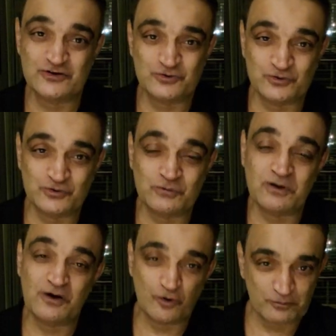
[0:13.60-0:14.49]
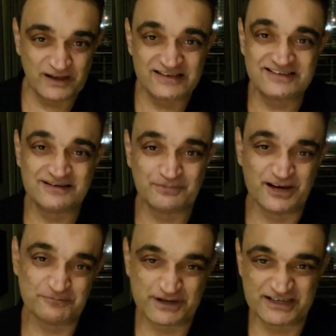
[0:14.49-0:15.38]
to augment the
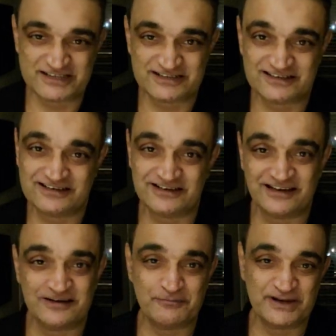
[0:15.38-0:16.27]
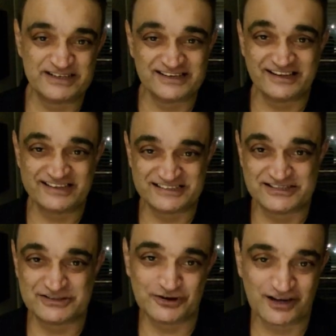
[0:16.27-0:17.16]
blood pressure in a patient that's in
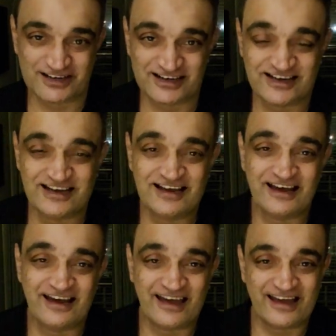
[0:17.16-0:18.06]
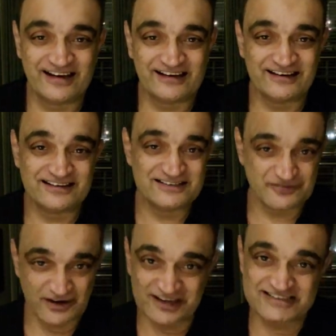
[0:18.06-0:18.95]
shock. And there's
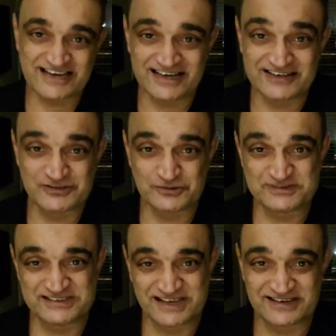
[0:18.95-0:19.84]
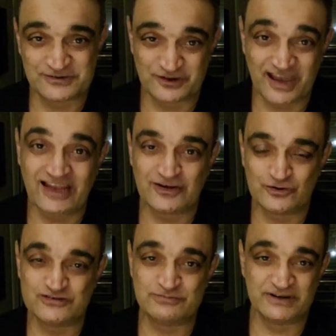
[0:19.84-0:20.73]
various inotropes that you can
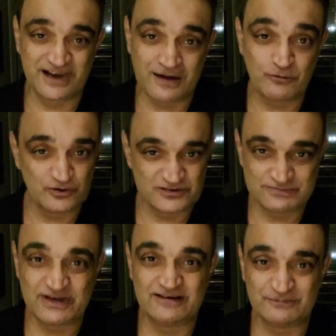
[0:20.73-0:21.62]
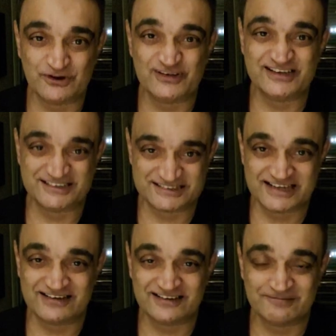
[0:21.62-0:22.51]
use, but I'm going to speak about
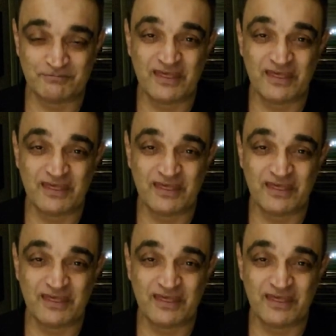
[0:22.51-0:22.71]
adrenaline.